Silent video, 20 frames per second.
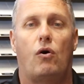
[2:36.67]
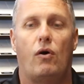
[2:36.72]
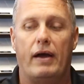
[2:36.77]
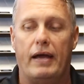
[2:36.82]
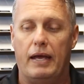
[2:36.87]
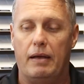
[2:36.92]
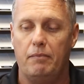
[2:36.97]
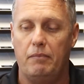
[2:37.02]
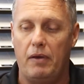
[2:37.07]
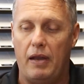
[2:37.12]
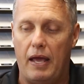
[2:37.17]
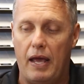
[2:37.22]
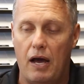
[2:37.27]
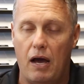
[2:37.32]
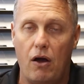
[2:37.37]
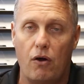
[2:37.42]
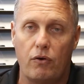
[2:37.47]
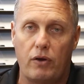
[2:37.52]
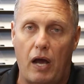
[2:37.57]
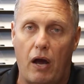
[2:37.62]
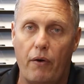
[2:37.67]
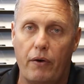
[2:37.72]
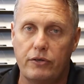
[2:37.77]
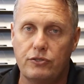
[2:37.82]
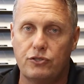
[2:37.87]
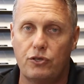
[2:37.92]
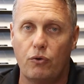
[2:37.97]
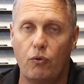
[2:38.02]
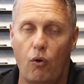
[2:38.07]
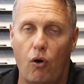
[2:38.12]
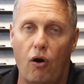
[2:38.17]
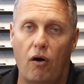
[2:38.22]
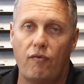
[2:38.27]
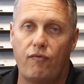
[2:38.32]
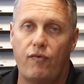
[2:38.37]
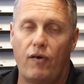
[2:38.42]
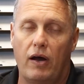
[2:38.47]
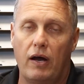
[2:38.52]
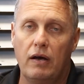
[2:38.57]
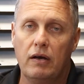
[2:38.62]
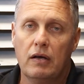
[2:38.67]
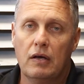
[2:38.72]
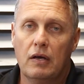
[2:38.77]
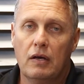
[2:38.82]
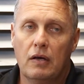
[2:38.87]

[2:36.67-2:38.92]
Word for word: I am now going to offer